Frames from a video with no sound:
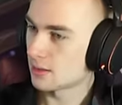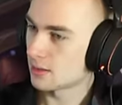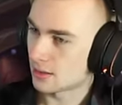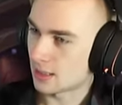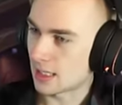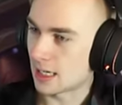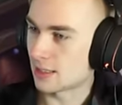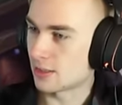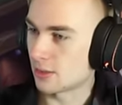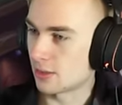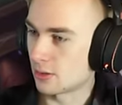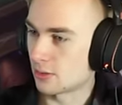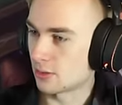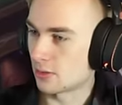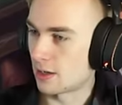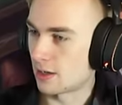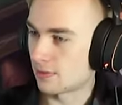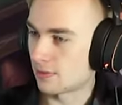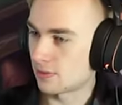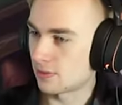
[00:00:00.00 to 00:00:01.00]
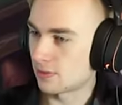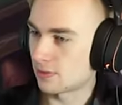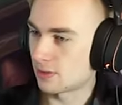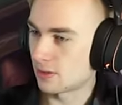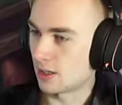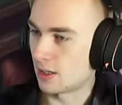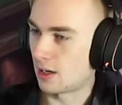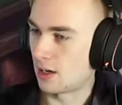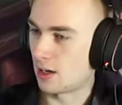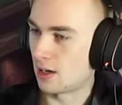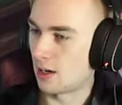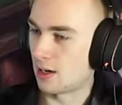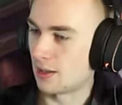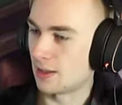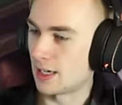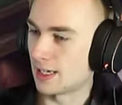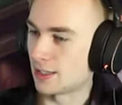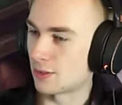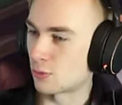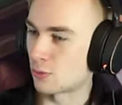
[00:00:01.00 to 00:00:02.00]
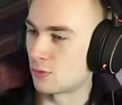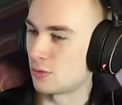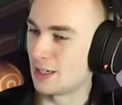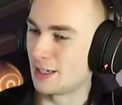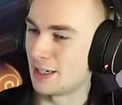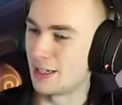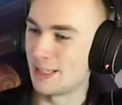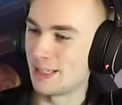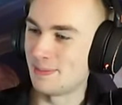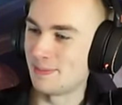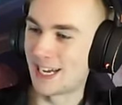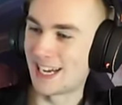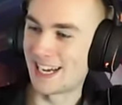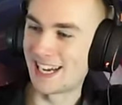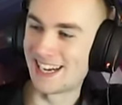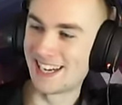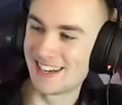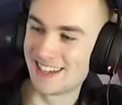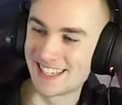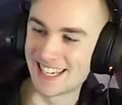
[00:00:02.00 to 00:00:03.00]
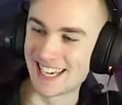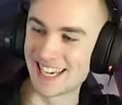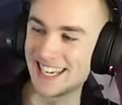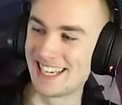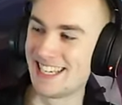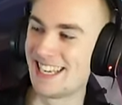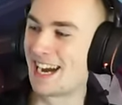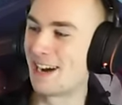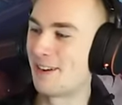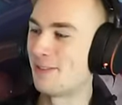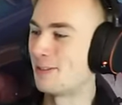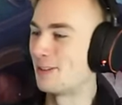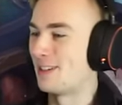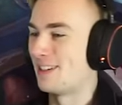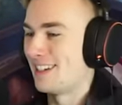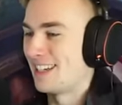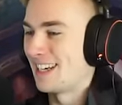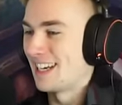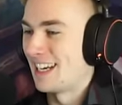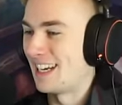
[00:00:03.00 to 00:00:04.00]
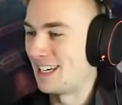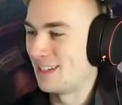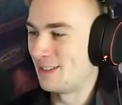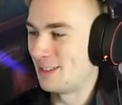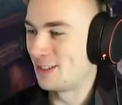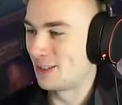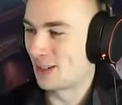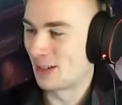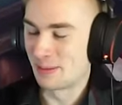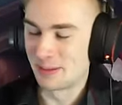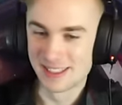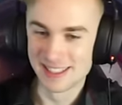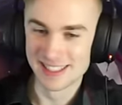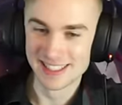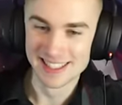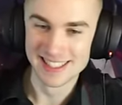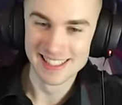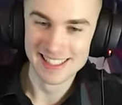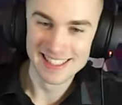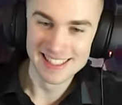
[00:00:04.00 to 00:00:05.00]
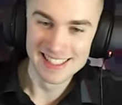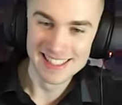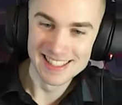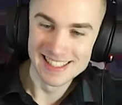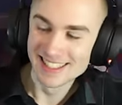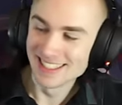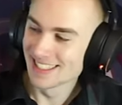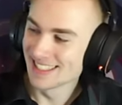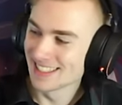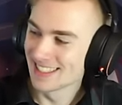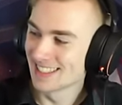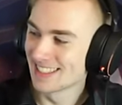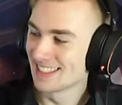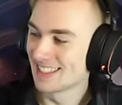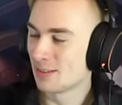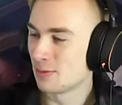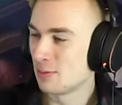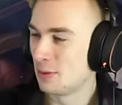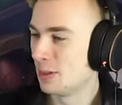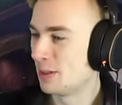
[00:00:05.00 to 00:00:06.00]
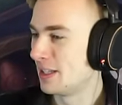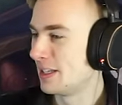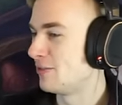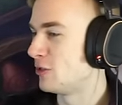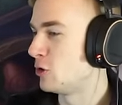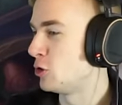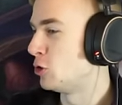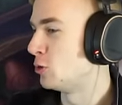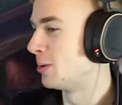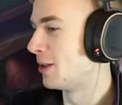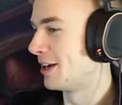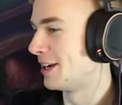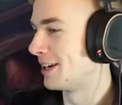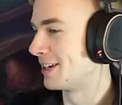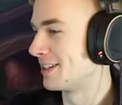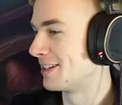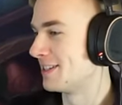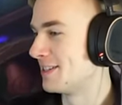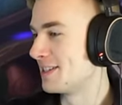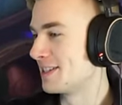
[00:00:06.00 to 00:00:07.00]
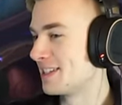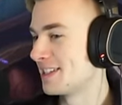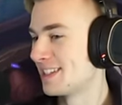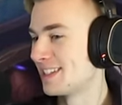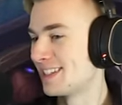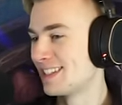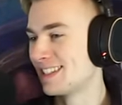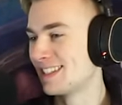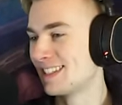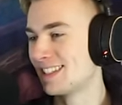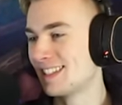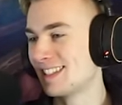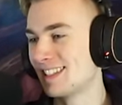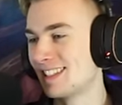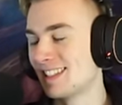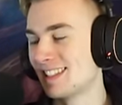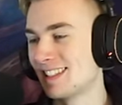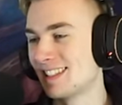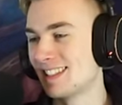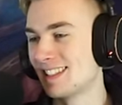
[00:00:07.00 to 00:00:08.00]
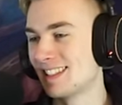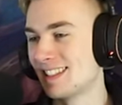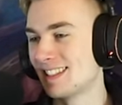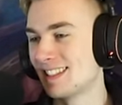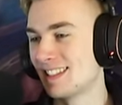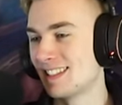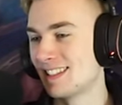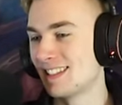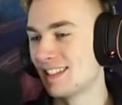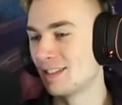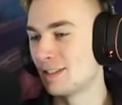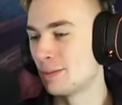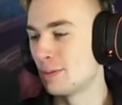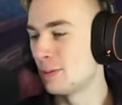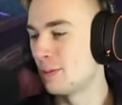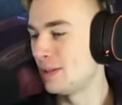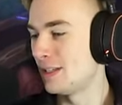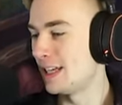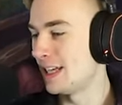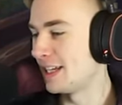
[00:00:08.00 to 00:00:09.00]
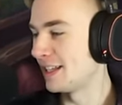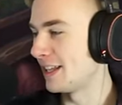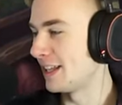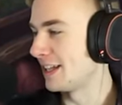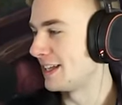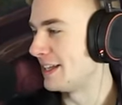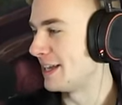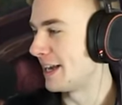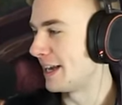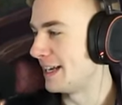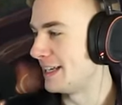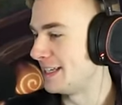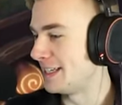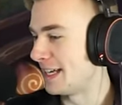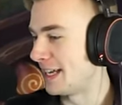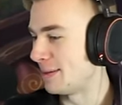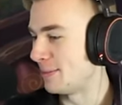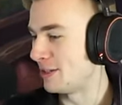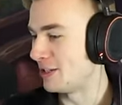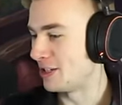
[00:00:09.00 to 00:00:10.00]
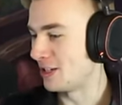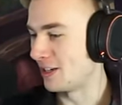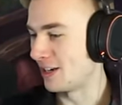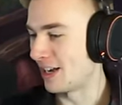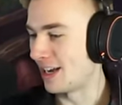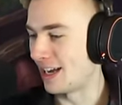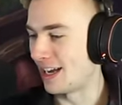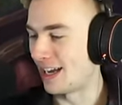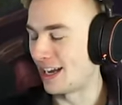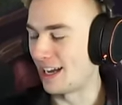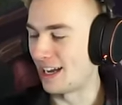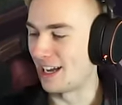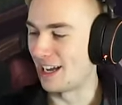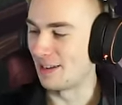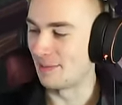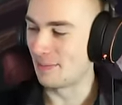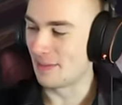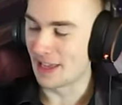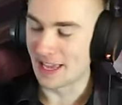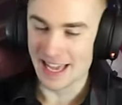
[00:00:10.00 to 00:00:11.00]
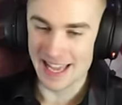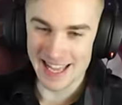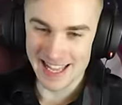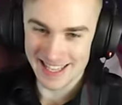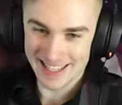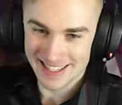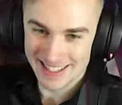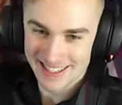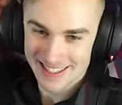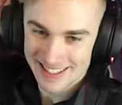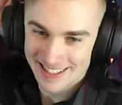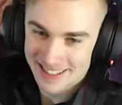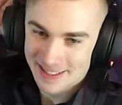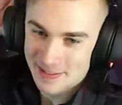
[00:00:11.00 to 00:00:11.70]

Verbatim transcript: That's a little rough. Oh, that's really bad. Okay, now we're kind of in trouble. We only have two blockers. So I'm gonna be taking like nine damage here. Ah, man.